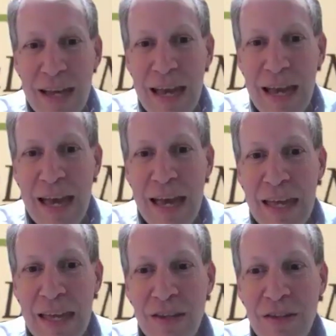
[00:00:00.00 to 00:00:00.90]

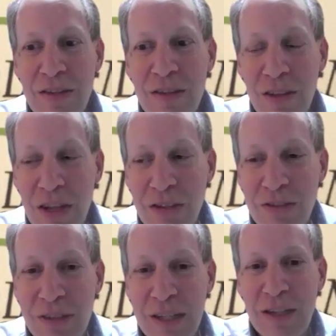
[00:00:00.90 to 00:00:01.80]
and
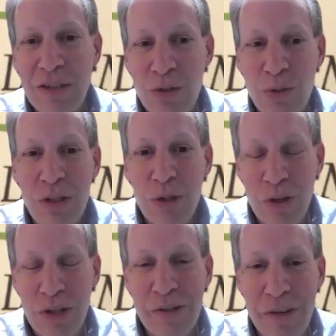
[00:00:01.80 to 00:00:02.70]
listening to the
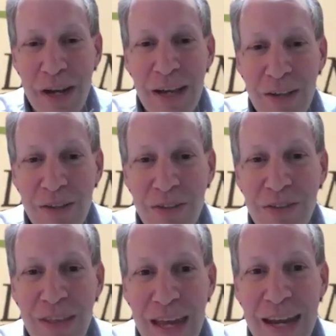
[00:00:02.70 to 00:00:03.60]
audio
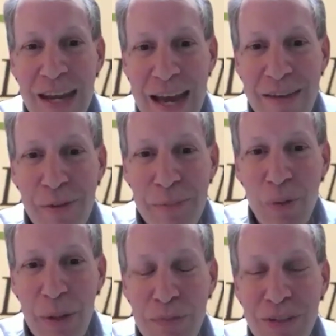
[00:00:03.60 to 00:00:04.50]
files that I have on my
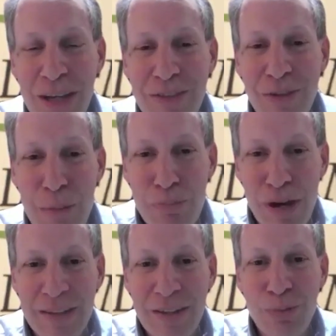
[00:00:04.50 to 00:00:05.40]
website. So I
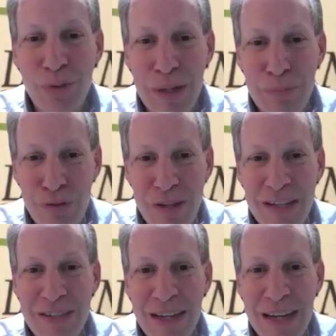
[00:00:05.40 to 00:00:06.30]
practice what I
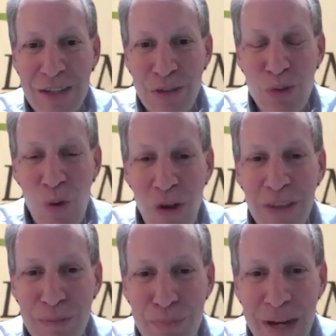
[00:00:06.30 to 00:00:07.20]
preach, and I do all
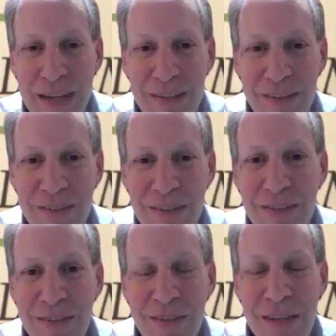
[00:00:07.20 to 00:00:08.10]
these
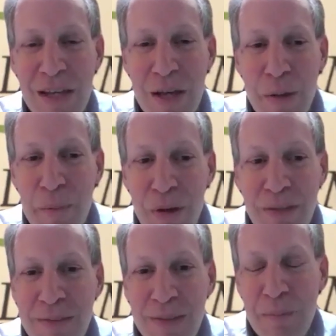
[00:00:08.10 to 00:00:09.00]
practices.
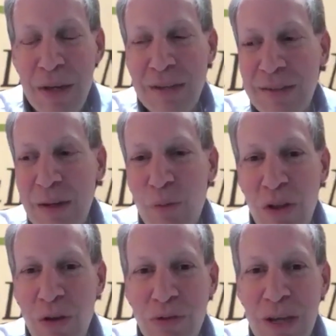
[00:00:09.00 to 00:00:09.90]
But some may say,
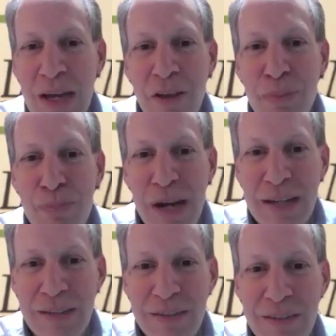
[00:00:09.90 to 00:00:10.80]
well, those are health
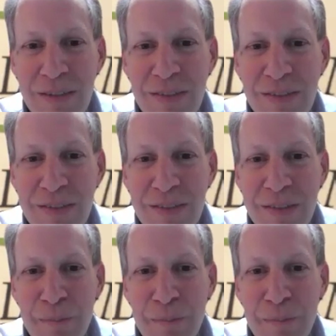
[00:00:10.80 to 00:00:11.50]
practices.